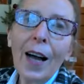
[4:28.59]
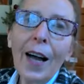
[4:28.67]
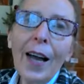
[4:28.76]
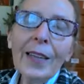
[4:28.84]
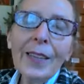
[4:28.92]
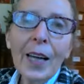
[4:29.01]

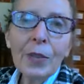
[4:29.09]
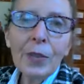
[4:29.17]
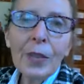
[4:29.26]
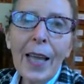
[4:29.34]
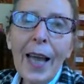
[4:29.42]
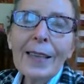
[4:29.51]
And I
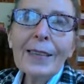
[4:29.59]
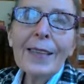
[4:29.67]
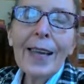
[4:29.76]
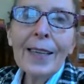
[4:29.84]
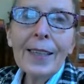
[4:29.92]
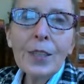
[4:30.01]
relax, and
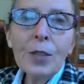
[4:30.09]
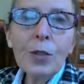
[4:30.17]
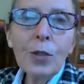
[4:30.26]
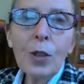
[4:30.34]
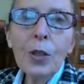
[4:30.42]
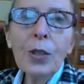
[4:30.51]
I can
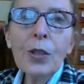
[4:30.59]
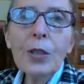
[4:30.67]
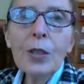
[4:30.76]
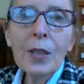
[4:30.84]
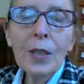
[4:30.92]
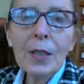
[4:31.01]

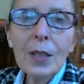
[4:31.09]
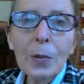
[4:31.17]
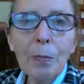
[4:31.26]
turn this